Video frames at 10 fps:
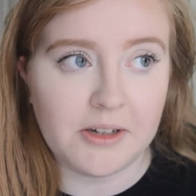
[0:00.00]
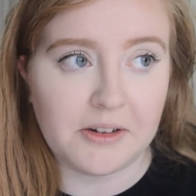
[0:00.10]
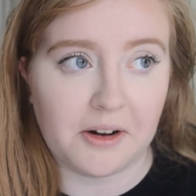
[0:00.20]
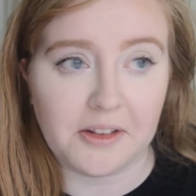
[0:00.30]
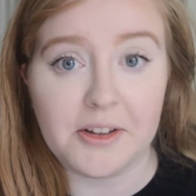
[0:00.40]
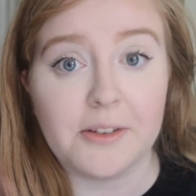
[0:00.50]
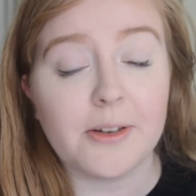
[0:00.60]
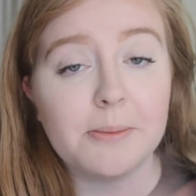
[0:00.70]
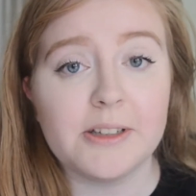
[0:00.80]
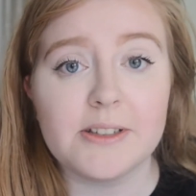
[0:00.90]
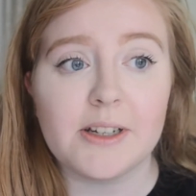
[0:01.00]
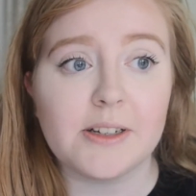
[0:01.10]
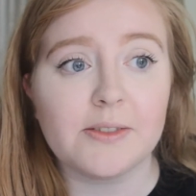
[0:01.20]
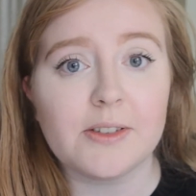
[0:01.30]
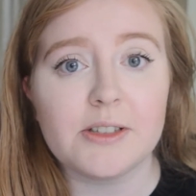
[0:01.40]
on the feminine side
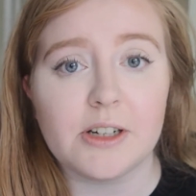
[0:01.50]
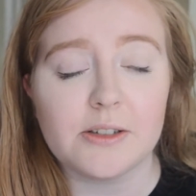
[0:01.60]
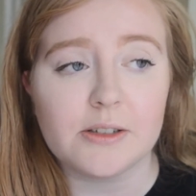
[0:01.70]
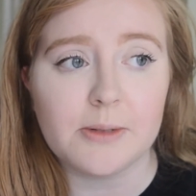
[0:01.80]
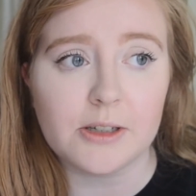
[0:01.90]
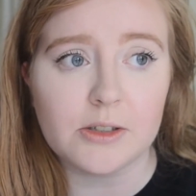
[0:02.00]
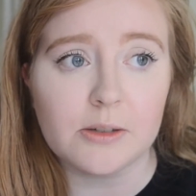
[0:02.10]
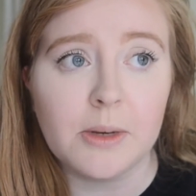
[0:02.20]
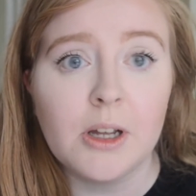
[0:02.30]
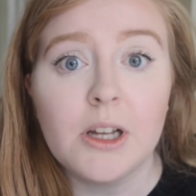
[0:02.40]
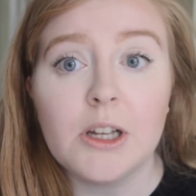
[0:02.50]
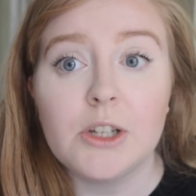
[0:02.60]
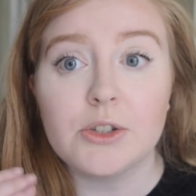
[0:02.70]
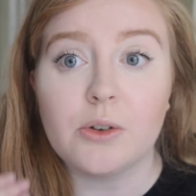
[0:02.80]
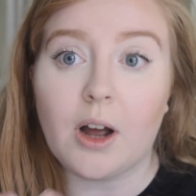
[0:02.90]
of the gender spectrum,
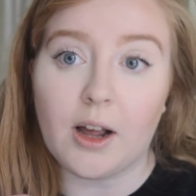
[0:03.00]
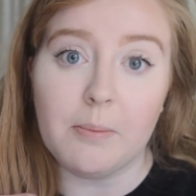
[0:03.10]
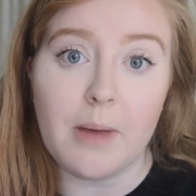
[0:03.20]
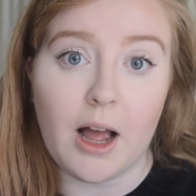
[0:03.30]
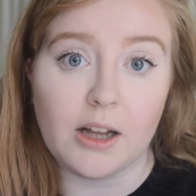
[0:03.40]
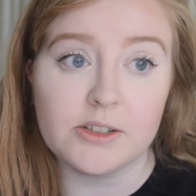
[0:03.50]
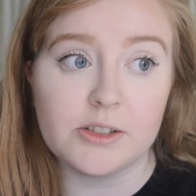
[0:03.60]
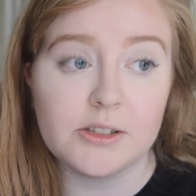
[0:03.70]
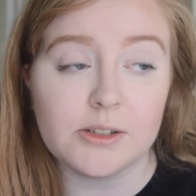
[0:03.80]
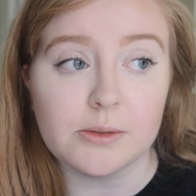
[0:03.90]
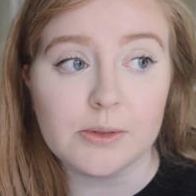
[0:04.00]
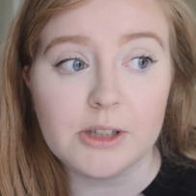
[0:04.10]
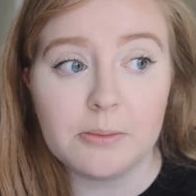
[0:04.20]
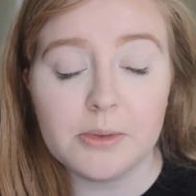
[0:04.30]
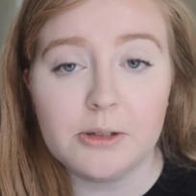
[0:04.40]
so I match. So
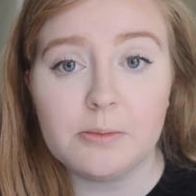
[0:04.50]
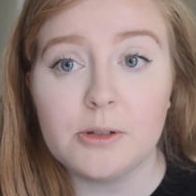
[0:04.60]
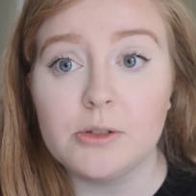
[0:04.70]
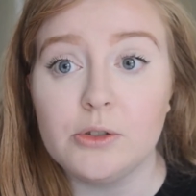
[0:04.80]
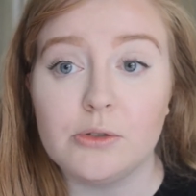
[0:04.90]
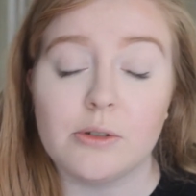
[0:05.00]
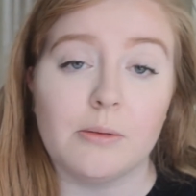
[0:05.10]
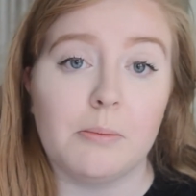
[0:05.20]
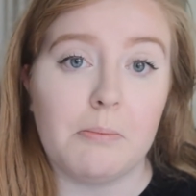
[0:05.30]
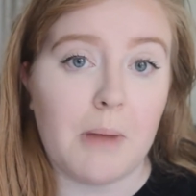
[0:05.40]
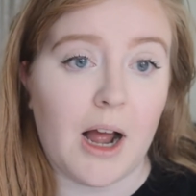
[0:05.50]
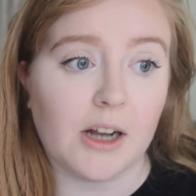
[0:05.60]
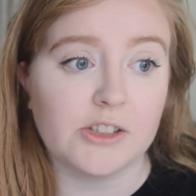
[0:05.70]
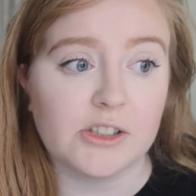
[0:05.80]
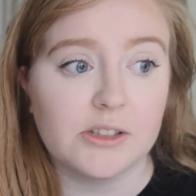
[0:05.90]
some people don't
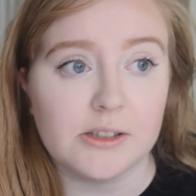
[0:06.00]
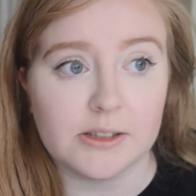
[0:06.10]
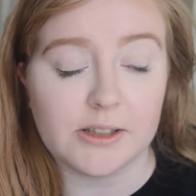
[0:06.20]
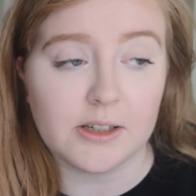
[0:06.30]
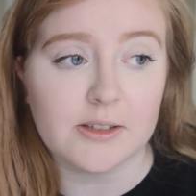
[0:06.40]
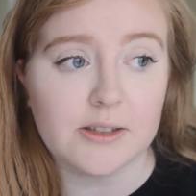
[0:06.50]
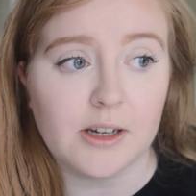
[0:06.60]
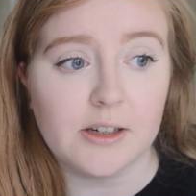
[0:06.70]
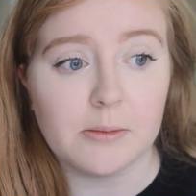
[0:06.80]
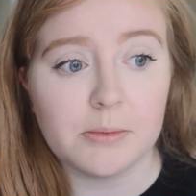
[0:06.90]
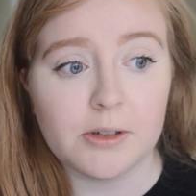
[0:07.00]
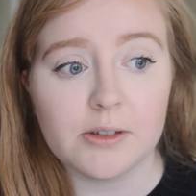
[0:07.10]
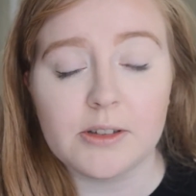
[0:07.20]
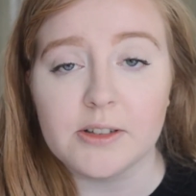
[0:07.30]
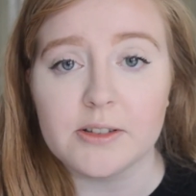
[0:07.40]
match. The sex assigned at
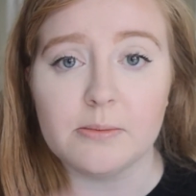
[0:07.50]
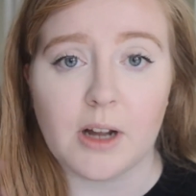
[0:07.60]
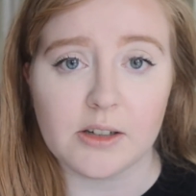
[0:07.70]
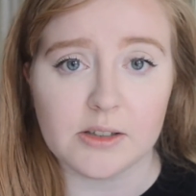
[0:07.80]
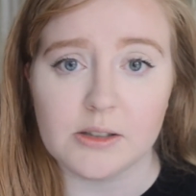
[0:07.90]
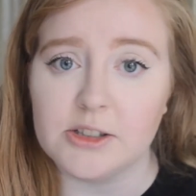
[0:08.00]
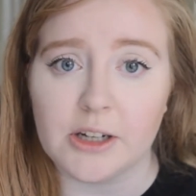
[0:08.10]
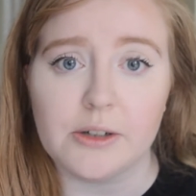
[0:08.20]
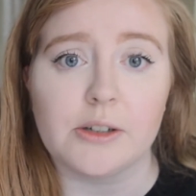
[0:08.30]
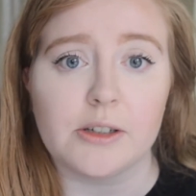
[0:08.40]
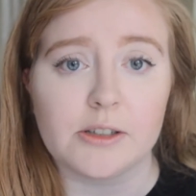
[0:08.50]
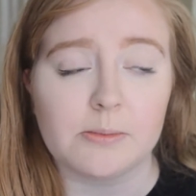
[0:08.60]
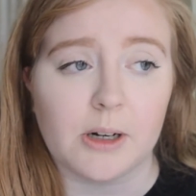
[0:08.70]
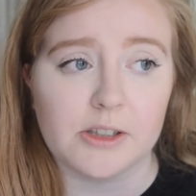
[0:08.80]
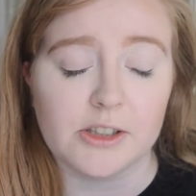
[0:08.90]
birth doesn't match their gender
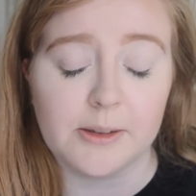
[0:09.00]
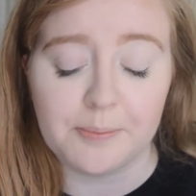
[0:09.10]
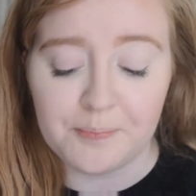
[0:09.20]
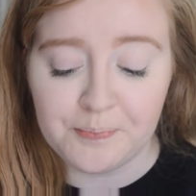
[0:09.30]
expression.